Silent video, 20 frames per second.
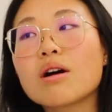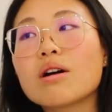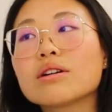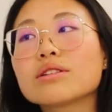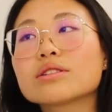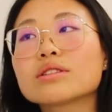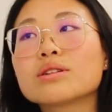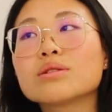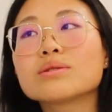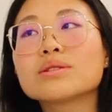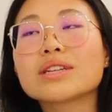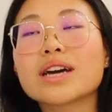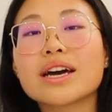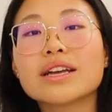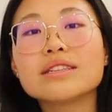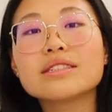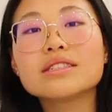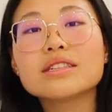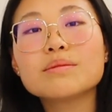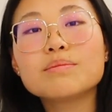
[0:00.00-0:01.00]
also
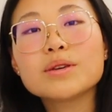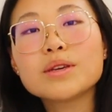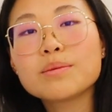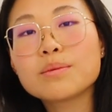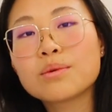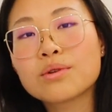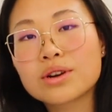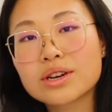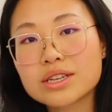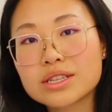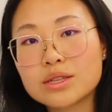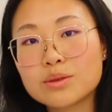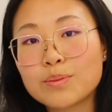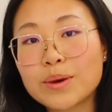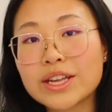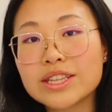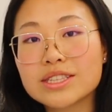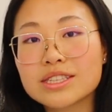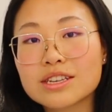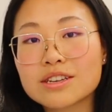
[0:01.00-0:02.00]
tends to be more
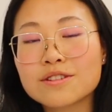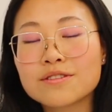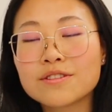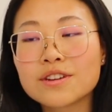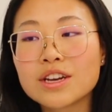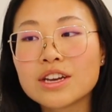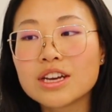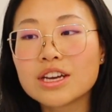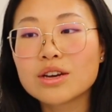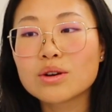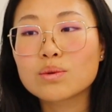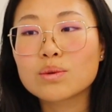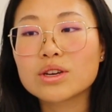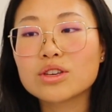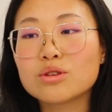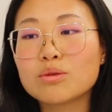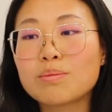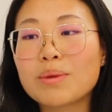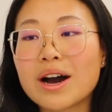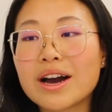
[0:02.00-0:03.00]
expensive
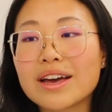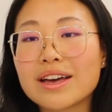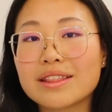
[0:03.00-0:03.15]
when you buy